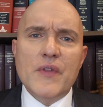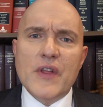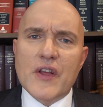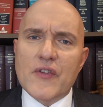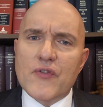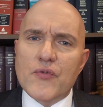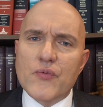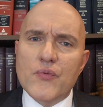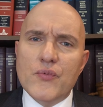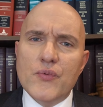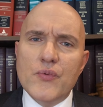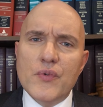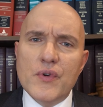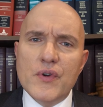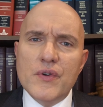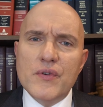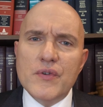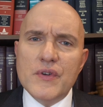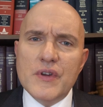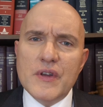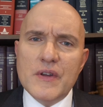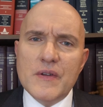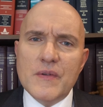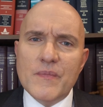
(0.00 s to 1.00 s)
and that's
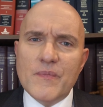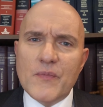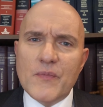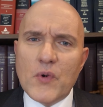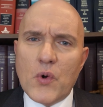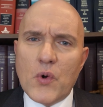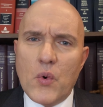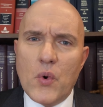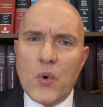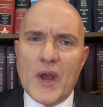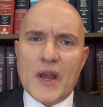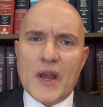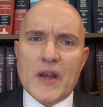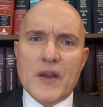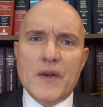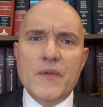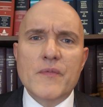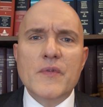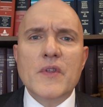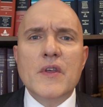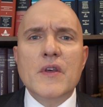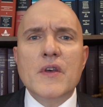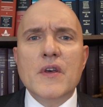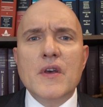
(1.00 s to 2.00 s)
really quick,
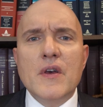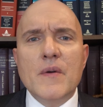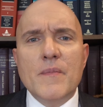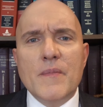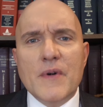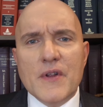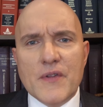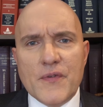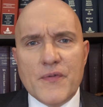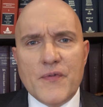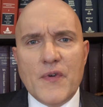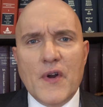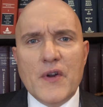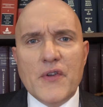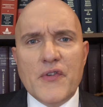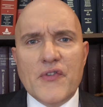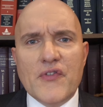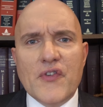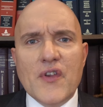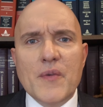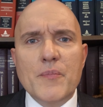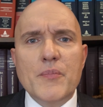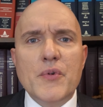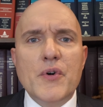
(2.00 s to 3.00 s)
but it's very
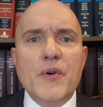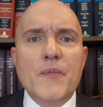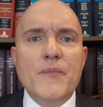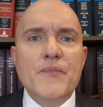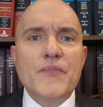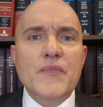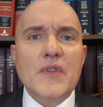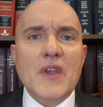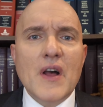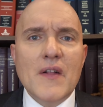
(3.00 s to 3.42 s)
simple.